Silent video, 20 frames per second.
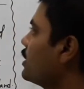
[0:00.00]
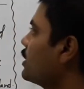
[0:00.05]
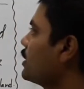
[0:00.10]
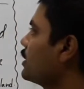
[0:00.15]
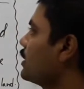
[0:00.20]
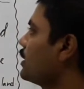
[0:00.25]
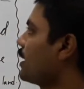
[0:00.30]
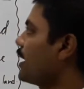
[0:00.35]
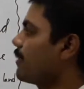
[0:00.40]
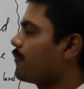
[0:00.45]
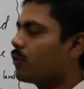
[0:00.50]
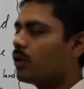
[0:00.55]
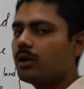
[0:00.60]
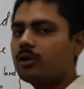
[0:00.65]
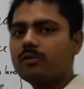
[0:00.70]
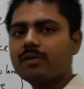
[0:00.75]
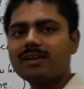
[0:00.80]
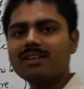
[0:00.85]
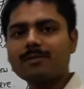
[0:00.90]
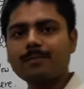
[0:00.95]
here I'm
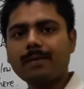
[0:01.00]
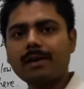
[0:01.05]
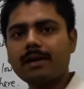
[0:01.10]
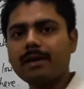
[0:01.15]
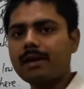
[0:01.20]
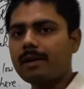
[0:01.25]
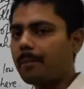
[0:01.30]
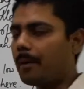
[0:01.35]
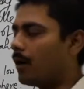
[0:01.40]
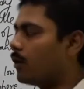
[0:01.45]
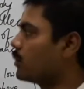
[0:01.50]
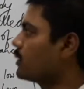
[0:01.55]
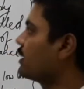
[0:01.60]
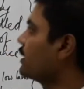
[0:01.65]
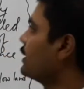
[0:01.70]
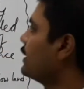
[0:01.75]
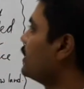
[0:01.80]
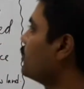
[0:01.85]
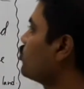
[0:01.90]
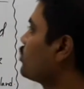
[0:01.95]
going to explain
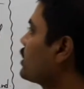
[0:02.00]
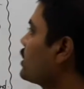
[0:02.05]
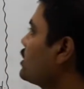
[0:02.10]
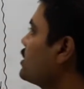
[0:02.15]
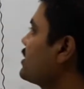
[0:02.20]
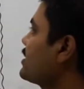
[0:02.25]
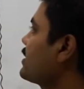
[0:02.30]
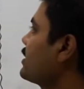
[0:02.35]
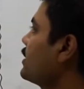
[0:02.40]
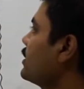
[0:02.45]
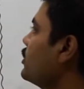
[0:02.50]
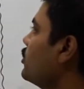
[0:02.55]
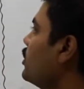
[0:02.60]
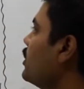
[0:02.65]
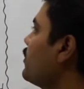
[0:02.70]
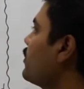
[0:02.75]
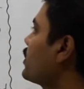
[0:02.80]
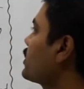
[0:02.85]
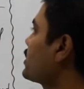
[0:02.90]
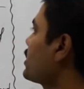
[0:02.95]
about Newton's
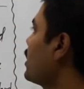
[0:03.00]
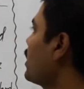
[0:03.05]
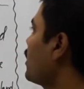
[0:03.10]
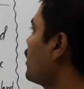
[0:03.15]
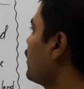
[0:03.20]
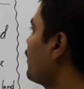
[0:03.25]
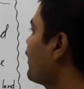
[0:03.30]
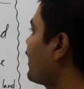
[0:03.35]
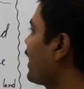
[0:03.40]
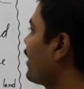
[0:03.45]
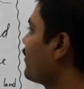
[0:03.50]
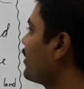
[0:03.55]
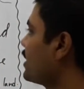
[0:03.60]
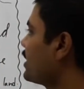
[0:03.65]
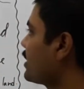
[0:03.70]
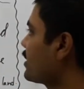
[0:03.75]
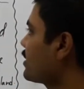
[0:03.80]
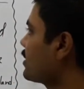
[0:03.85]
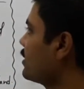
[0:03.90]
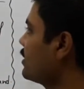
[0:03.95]
universal law of
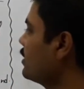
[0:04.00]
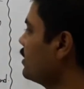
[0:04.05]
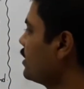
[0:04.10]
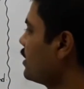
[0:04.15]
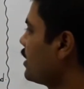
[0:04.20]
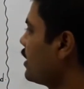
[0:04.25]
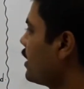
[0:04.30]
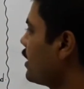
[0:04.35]
gravitation,